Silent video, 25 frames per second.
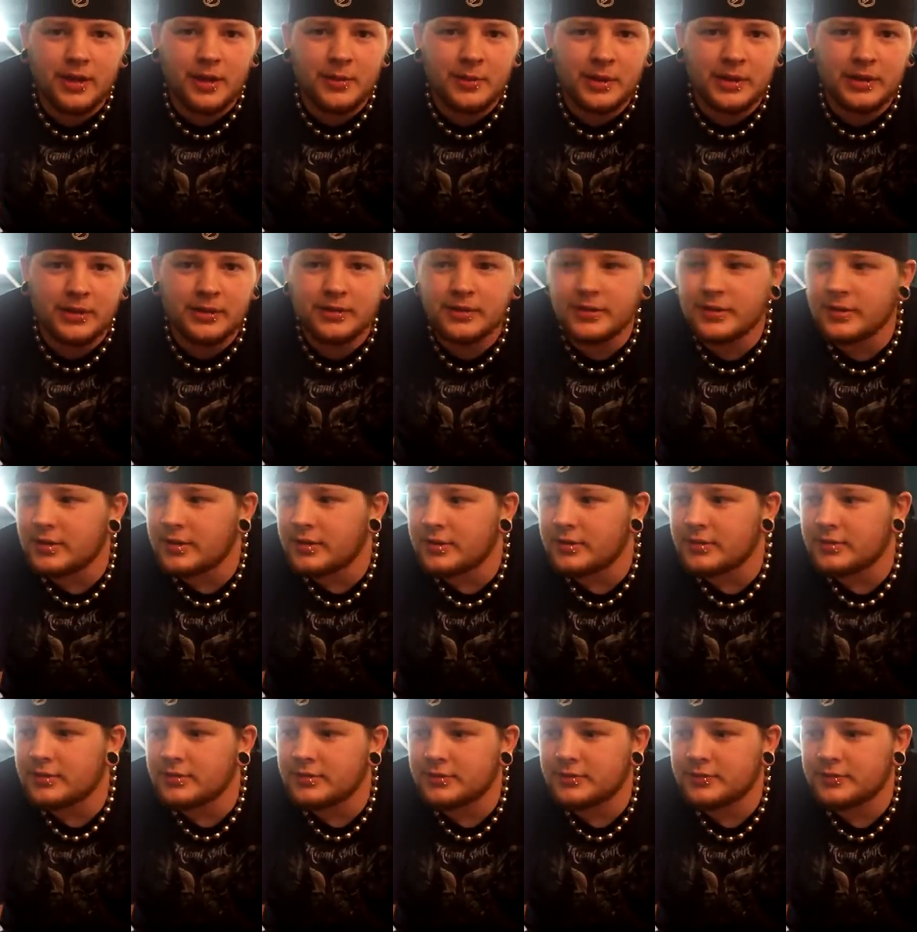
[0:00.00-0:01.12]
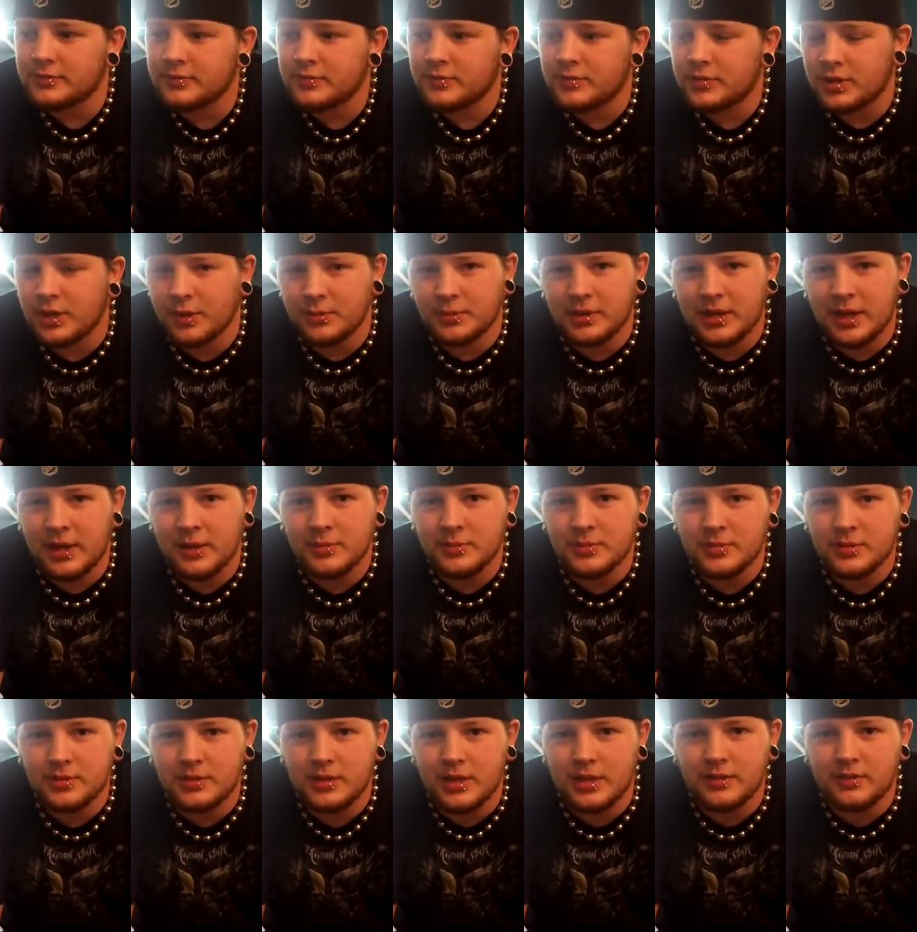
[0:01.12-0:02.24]
I mean,
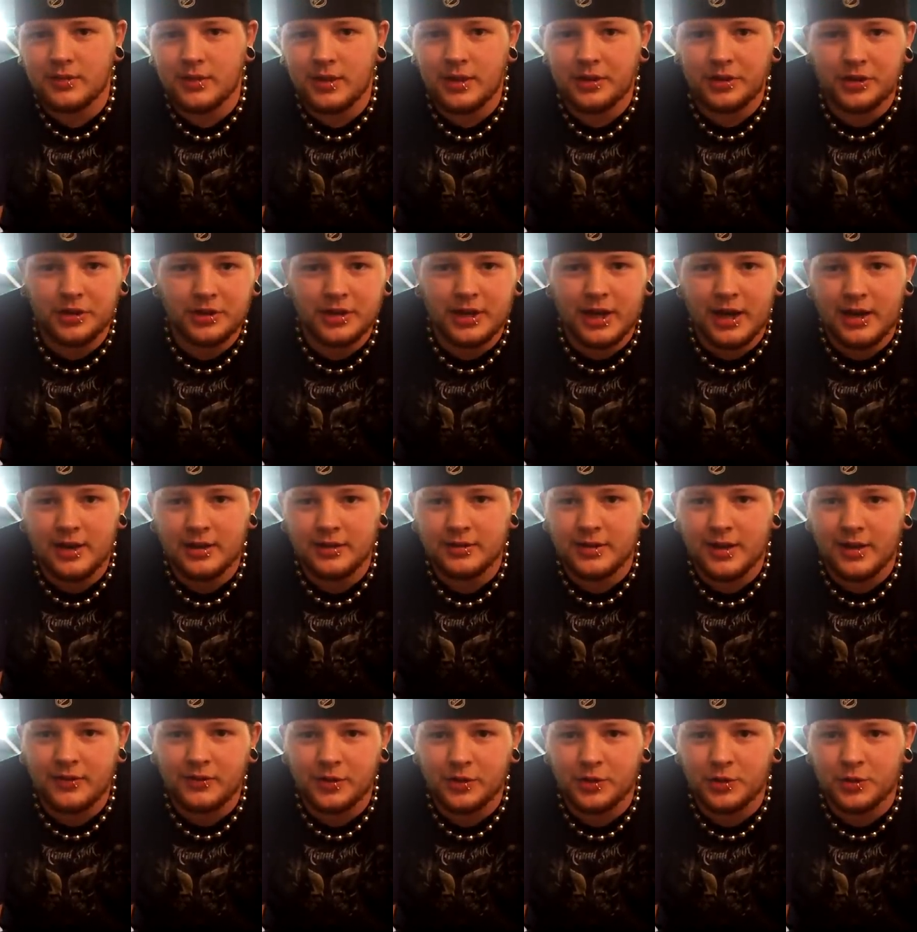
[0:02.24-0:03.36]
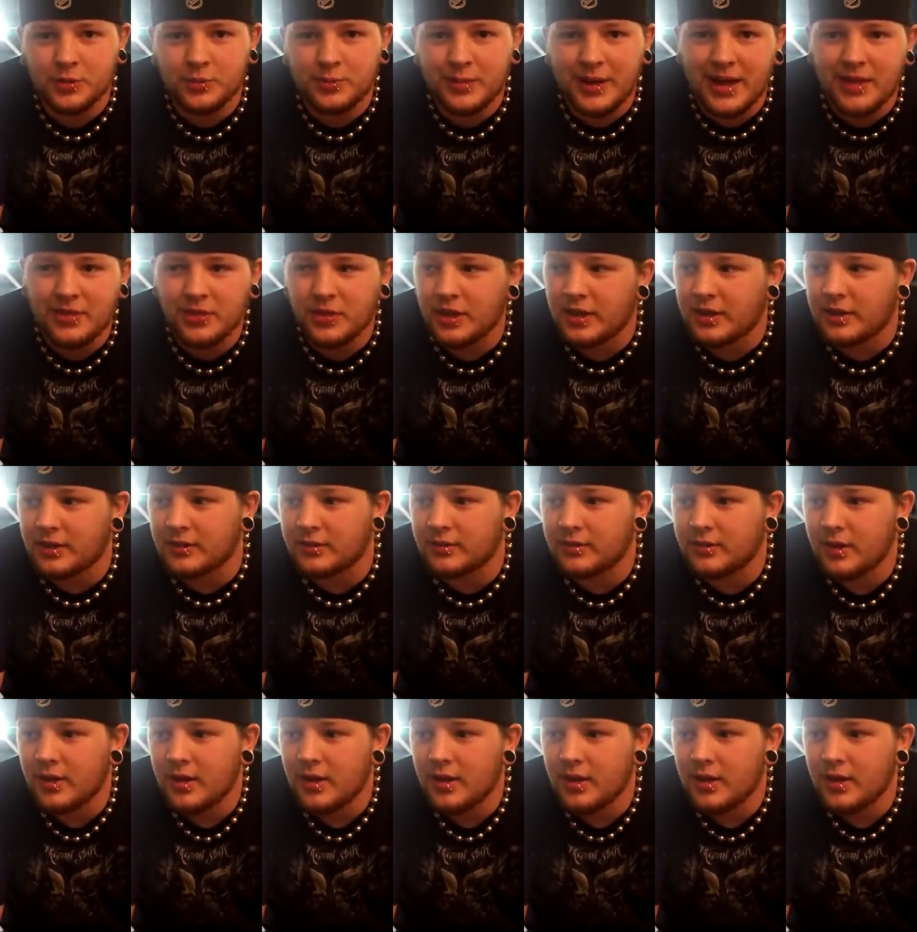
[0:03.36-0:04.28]
sometimes they say good guys have to do bad things.